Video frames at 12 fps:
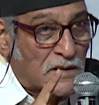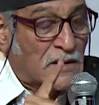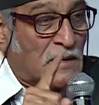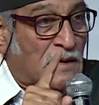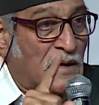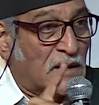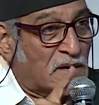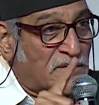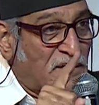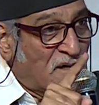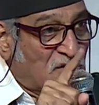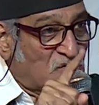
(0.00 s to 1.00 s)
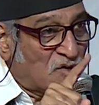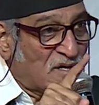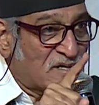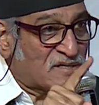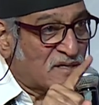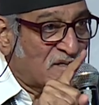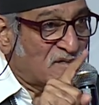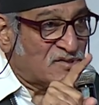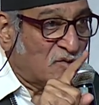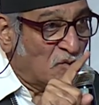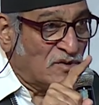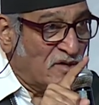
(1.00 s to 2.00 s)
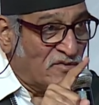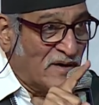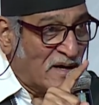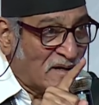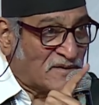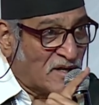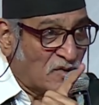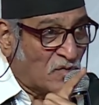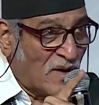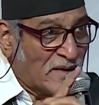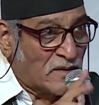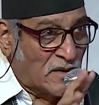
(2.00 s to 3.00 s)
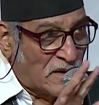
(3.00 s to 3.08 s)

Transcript: Here, the education is the only way. I'll tell you why.